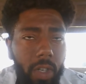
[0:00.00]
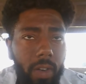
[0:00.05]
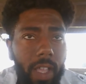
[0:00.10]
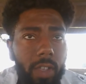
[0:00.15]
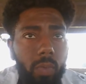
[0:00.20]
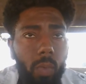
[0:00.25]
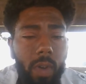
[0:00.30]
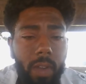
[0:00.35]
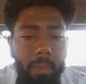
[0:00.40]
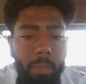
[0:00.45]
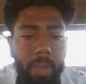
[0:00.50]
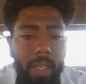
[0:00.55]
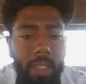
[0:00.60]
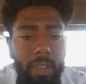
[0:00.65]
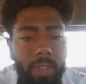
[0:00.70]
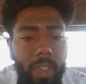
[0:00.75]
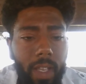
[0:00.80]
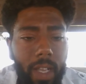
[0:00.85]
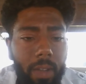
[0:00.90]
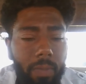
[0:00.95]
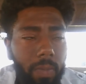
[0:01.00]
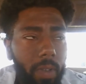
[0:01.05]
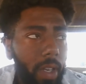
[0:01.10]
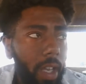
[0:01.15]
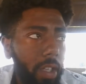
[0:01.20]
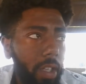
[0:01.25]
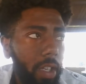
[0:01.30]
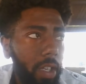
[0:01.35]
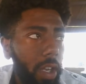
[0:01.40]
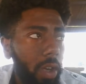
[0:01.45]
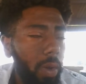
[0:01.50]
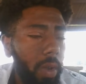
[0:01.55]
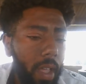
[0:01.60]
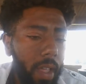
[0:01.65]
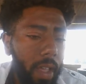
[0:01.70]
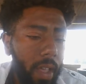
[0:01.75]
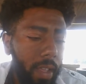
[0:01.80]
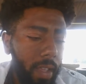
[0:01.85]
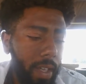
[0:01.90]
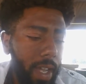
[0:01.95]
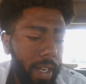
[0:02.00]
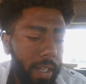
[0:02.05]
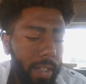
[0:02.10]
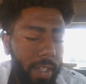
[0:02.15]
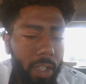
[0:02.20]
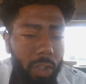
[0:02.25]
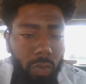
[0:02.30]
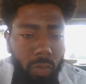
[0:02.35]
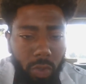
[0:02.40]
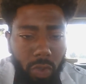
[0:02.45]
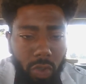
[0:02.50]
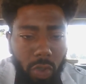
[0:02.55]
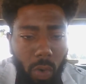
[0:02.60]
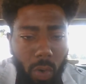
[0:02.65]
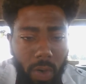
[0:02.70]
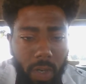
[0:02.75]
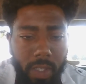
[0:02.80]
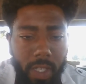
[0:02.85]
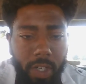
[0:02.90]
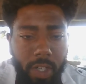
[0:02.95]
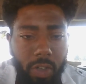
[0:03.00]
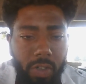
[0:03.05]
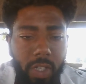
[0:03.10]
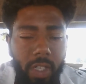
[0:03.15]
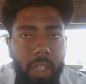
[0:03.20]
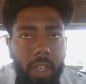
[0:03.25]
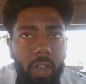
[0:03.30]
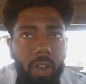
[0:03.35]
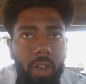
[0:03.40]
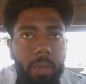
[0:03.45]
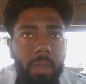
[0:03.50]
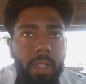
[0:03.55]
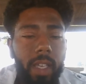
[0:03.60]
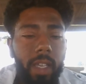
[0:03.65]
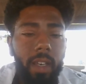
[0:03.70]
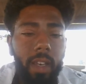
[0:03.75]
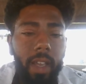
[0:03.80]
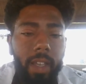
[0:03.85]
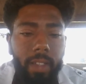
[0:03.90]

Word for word: You know, that's one big thing I feel like, you know, kind of deals with Taurus energy. You know what I'm saying?